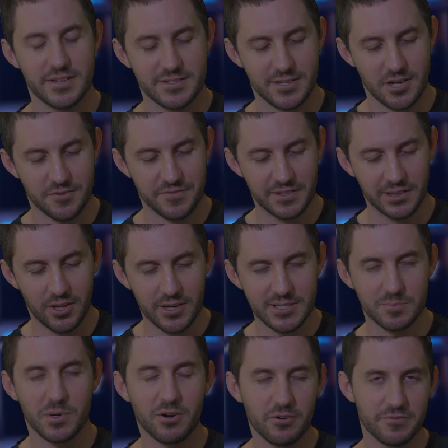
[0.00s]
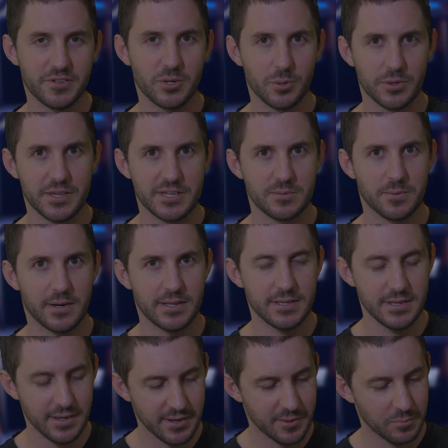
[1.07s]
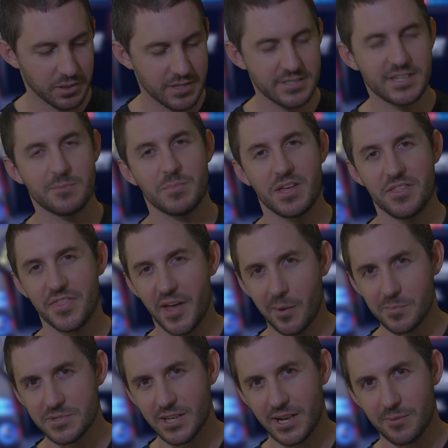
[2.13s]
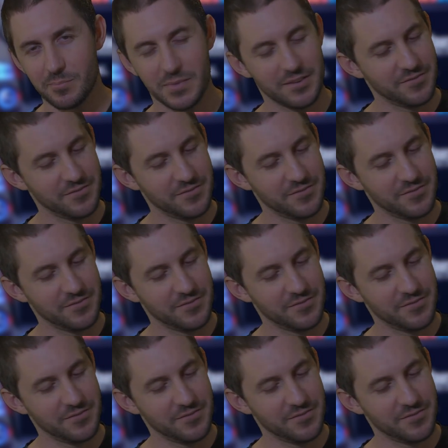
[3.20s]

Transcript: so if you liked my review on this one, please give me a thumbs up.